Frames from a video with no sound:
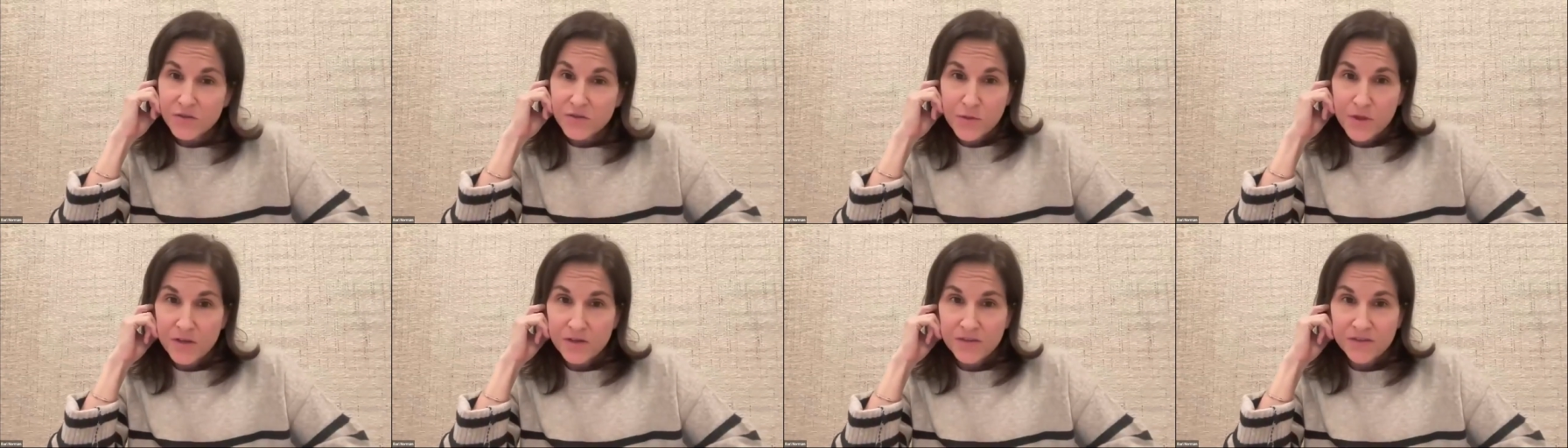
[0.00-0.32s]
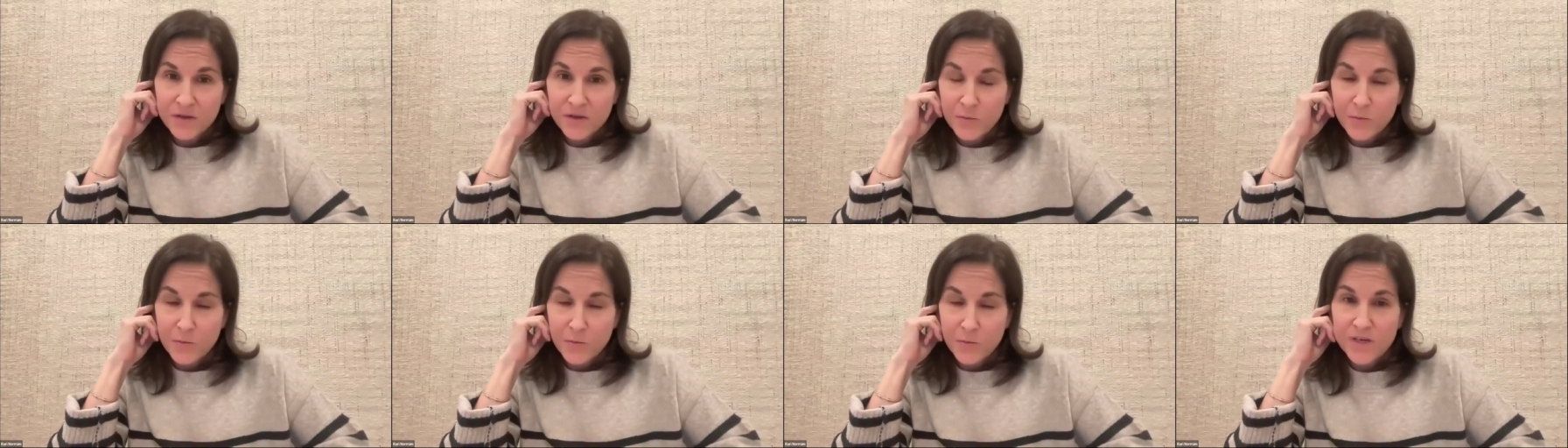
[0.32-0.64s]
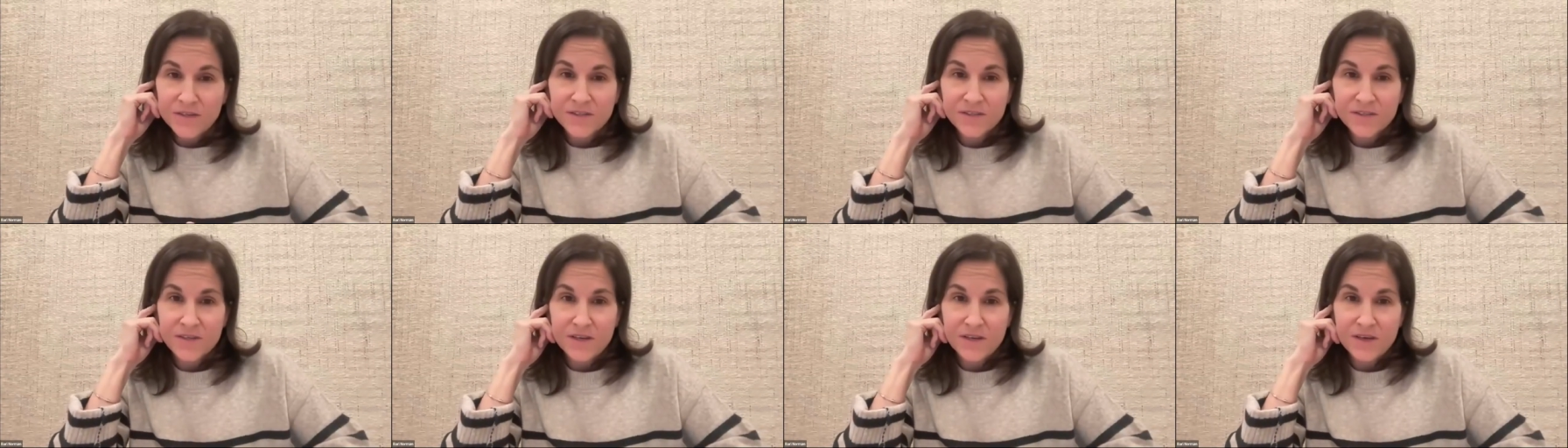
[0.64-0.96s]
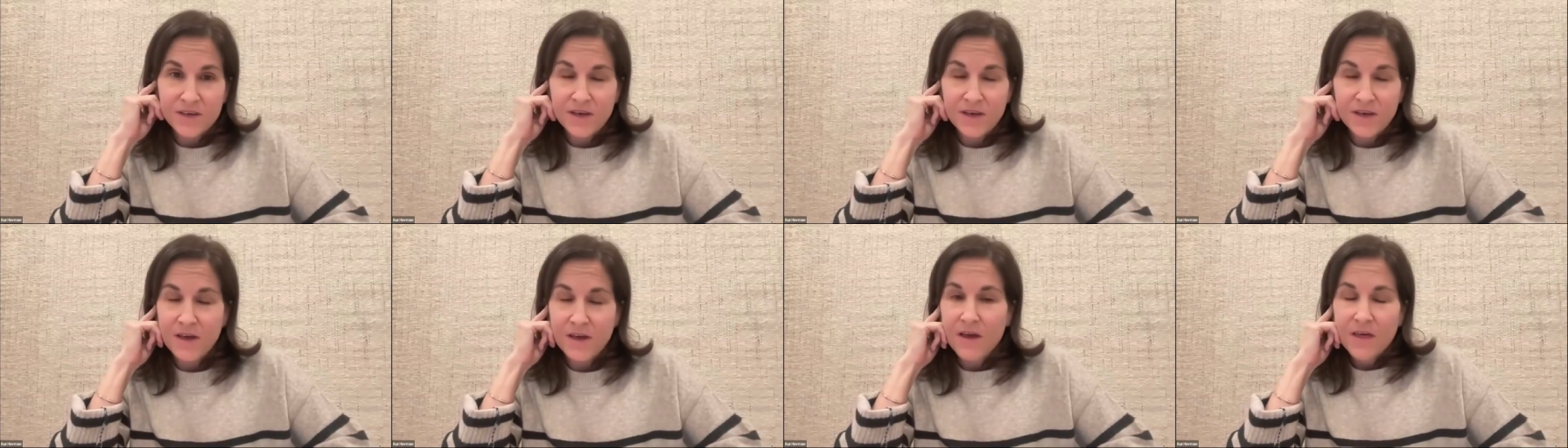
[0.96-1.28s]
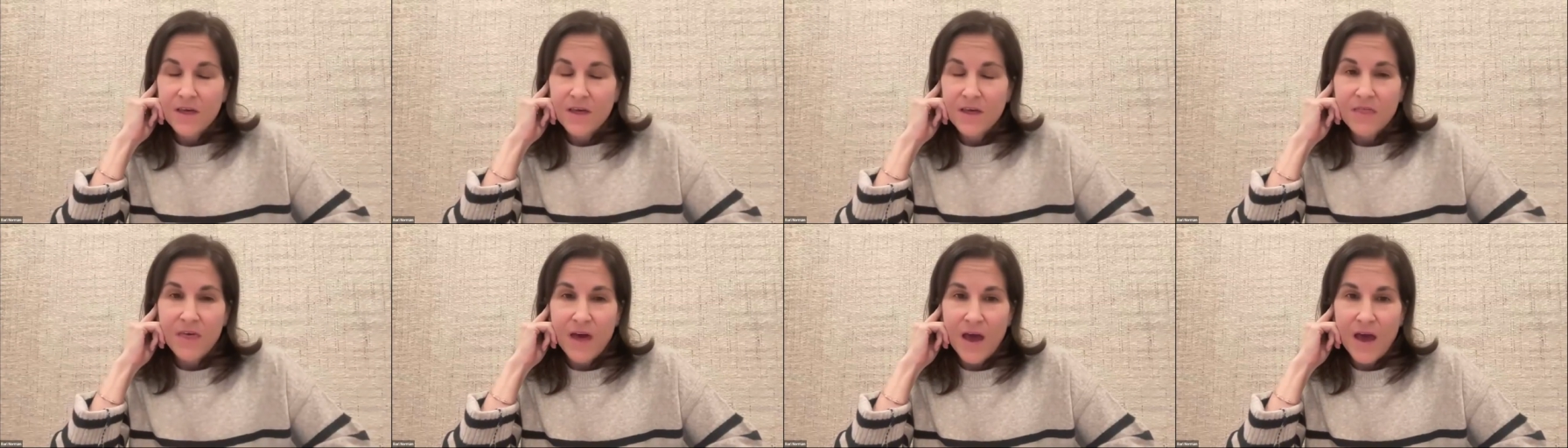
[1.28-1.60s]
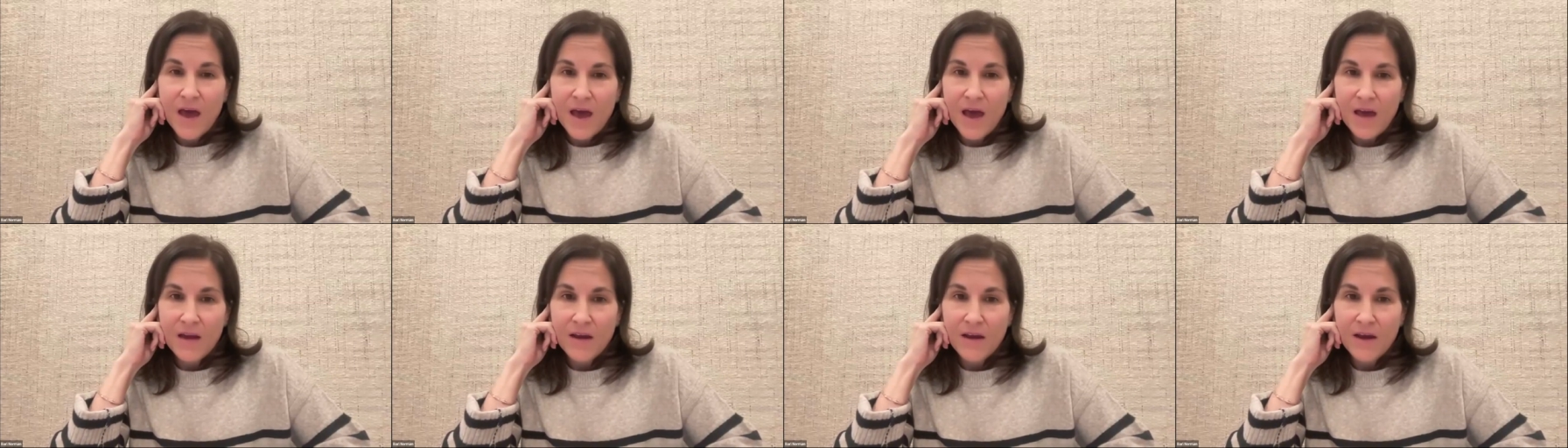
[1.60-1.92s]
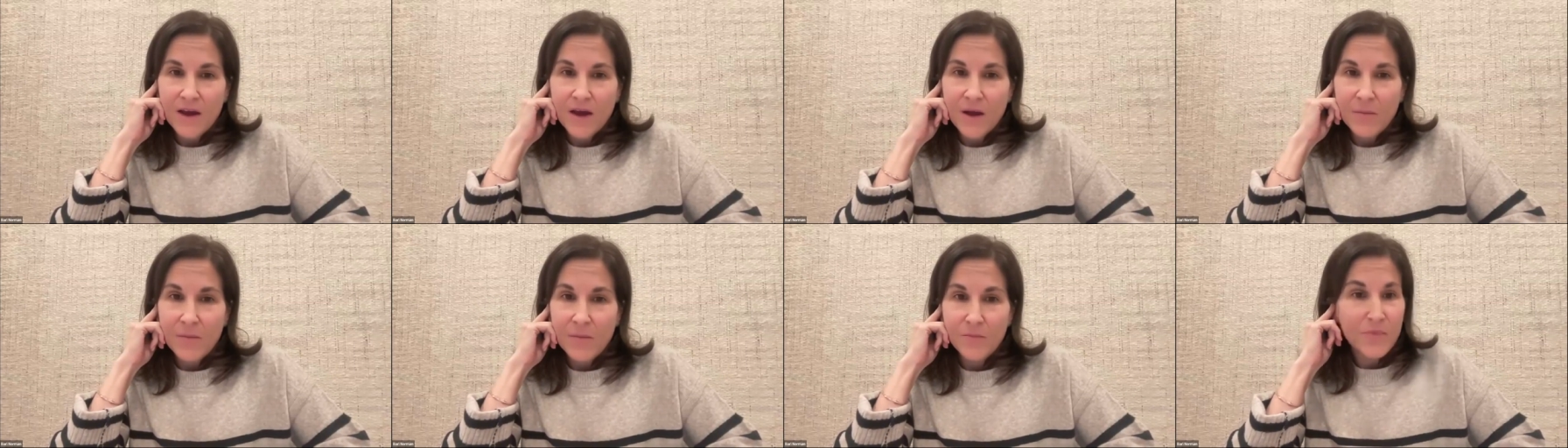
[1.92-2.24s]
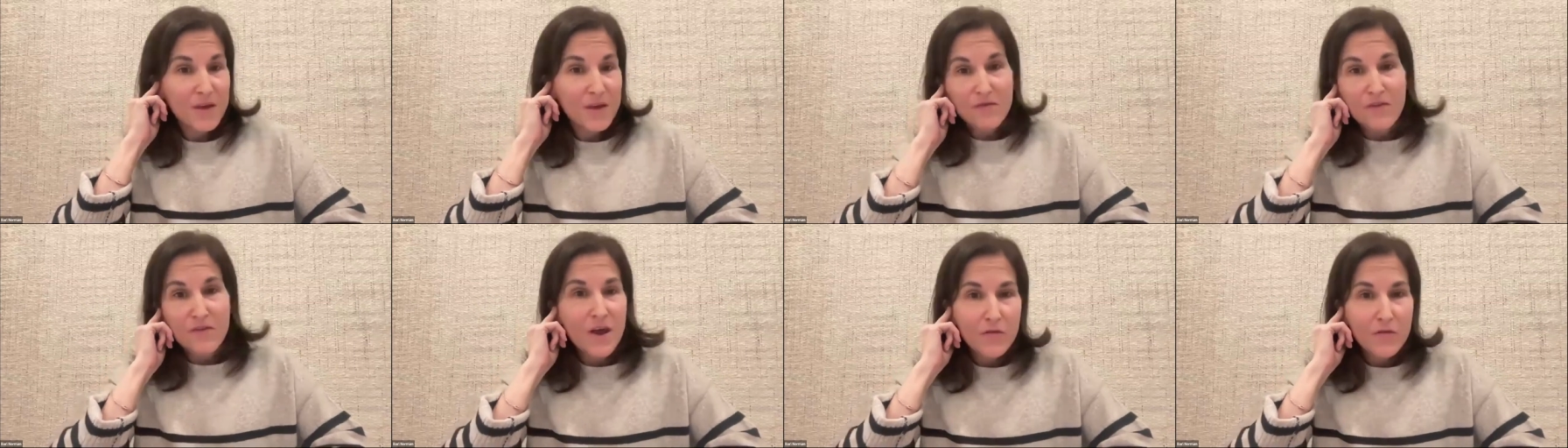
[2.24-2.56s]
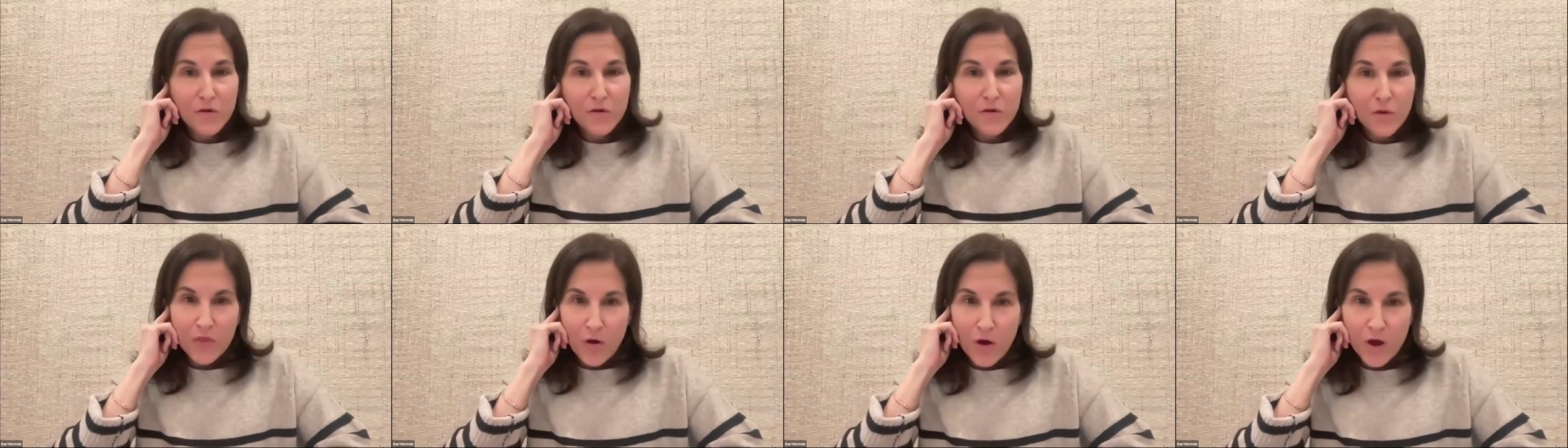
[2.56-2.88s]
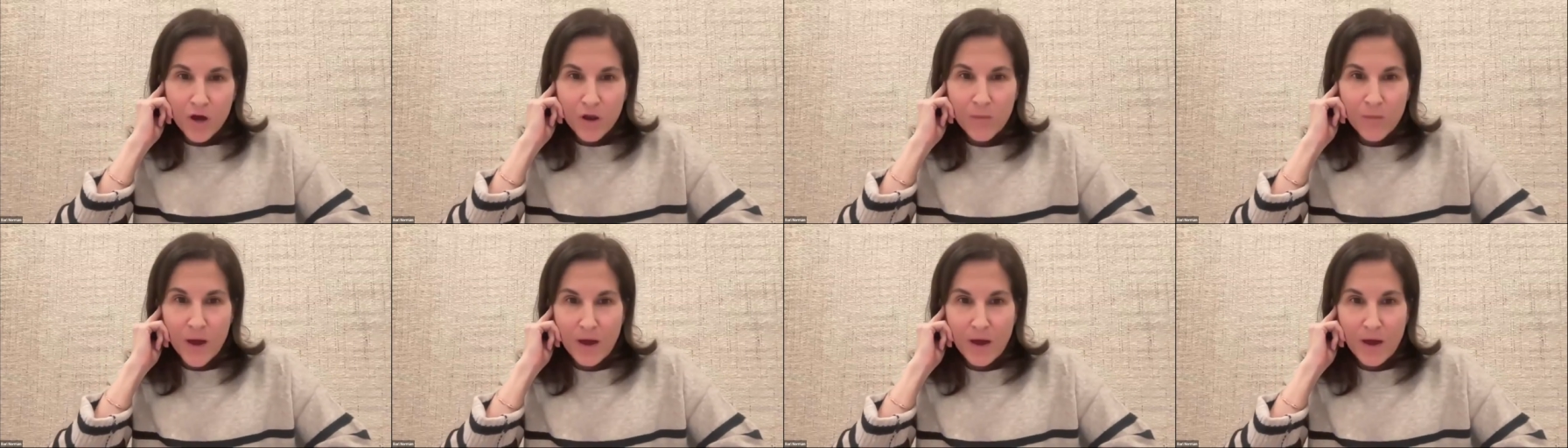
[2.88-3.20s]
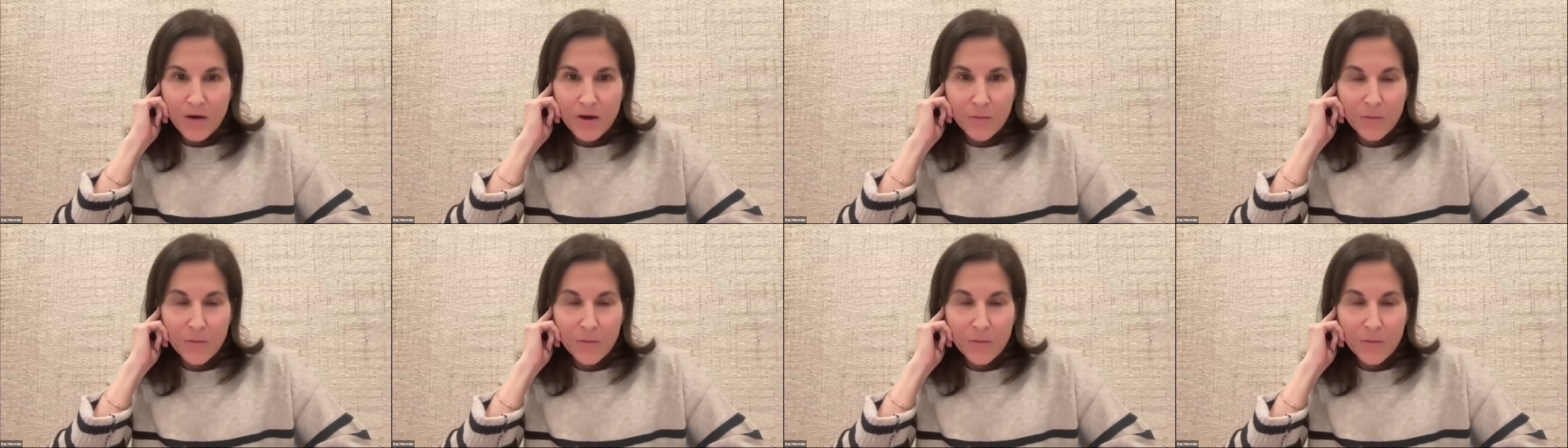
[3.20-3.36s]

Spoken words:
or things that we see that they've never thought about.